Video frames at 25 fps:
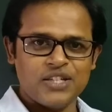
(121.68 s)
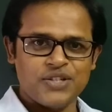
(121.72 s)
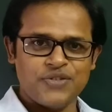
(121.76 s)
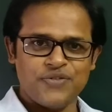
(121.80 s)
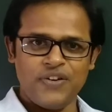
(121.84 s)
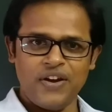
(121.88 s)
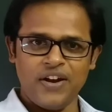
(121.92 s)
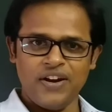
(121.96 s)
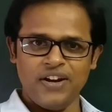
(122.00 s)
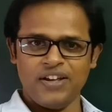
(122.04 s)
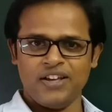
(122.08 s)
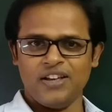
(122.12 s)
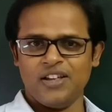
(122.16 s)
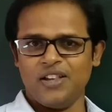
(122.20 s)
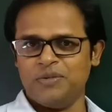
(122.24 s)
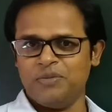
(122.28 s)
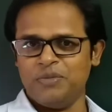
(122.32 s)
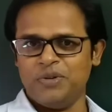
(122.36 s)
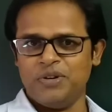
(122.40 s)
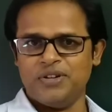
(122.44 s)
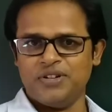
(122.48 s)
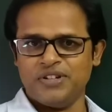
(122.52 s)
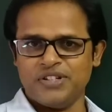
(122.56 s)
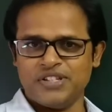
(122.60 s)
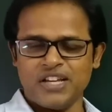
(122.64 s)
the spherical
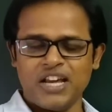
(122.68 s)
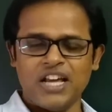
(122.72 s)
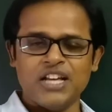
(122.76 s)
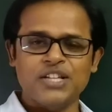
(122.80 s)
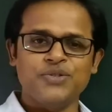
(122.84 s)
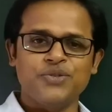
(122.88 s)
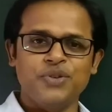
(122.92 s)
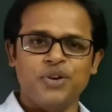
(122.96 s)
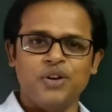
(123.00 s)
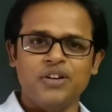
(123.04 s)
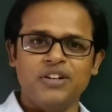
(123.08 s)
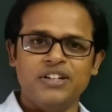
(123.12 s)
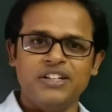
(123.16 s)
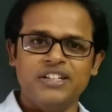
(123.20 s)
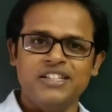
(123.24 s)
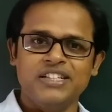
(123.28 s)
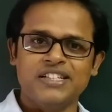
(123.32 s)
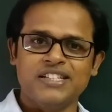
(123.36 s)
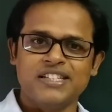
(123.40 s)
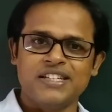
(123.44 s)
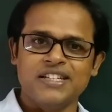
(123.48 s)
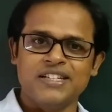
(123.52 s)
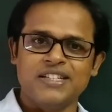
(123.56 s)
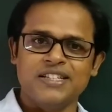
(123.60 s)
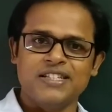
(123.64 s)
mirrors, as we already
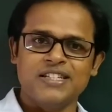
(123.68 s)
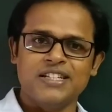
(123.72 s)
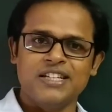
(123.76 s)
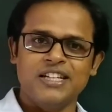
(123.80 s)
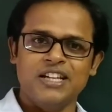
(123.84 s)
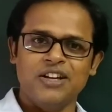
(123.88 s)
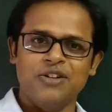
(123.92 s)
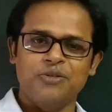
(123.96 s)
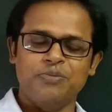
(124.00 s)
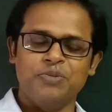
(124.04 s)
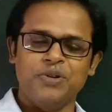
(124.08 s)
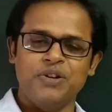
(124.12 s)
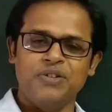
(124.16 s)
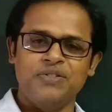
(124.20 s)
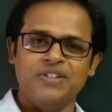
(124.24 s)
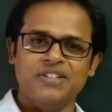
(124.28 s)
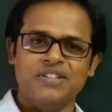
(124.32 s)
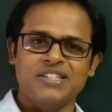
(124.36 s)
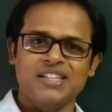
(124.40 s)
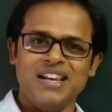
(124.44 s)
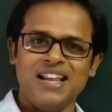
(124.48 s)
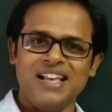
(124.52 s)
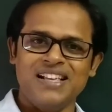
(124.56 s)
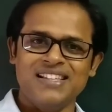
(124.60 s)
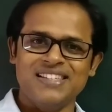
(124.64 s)
discussed in our
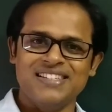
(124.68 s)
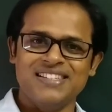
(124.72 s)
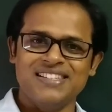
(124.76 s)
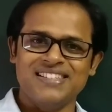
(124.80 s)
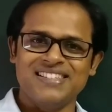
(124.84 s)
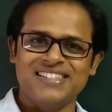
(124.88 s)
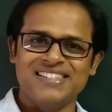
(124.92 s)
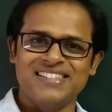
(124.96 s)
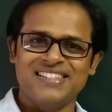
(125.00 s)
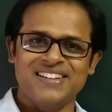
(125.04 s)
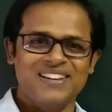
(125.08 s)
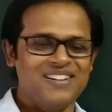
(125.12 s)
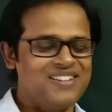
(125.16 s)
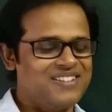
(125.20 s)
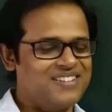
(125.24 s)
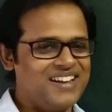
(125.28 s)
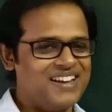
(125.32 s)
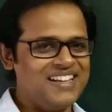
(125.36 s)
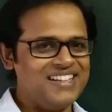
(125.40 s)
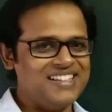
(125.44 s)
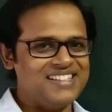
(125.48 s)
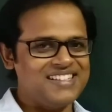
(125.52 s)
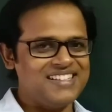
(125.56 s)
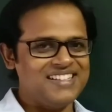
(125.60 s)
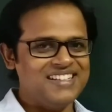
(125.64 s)
previous classes.
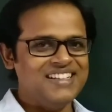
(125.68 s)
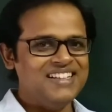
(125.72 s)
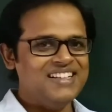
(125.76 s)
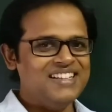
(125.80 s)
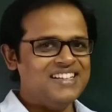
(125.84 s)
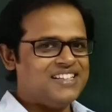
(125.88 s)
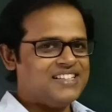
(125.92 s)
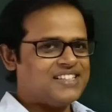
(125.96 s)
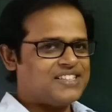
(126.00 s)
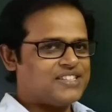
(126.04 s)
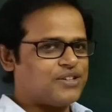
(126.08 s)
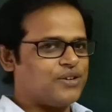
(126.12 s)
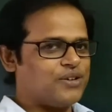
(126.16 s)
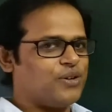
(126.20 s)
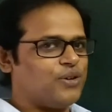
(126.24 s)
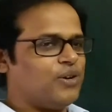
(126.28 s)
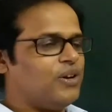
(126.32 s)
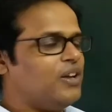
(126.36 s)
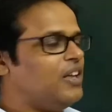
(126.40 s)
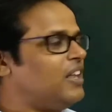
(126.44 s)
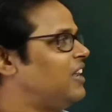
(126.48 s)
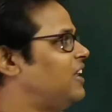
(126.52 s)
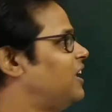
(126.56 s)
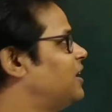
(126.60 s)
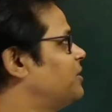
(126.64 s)
Alright,
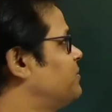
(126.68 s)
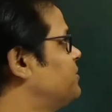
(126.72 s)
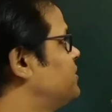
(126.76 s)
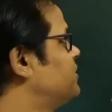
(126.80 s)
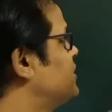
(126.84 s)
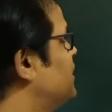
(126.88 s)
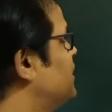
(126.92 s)
so let me